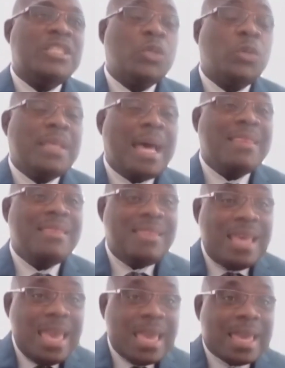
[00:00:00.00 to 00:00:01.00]
so that
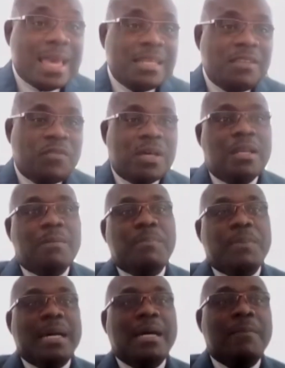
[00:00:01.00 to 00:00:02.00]
they can
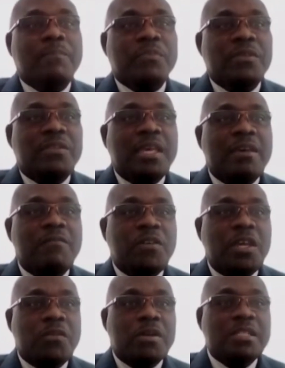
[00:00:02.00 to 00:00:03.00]
develop their
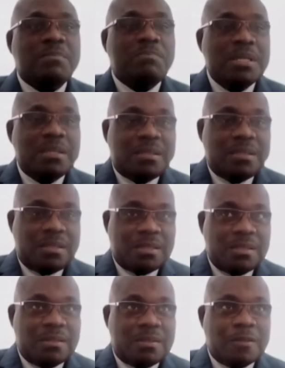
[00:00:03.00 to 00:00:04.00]
various
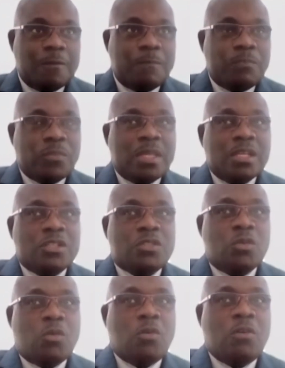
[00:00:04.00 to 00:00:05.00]
businesses.
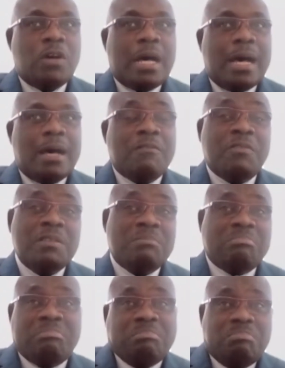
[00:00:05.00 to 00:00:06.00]
So
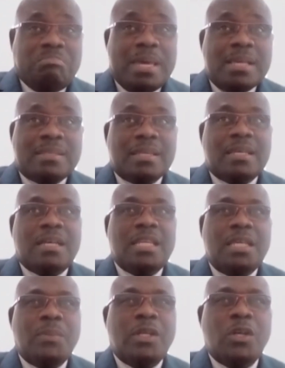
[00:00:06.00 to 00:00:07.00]

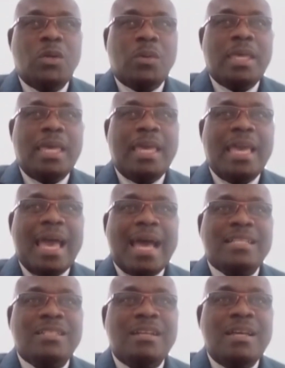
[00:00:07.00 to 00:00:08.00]
we're looking
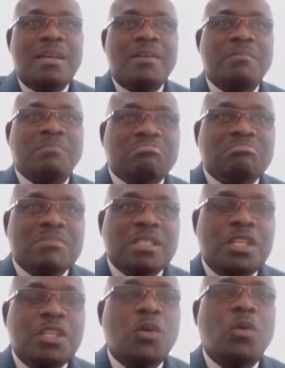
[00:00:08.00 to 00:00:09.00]
at,
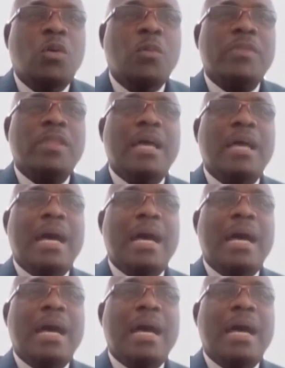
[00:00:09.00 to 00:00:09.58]
you know,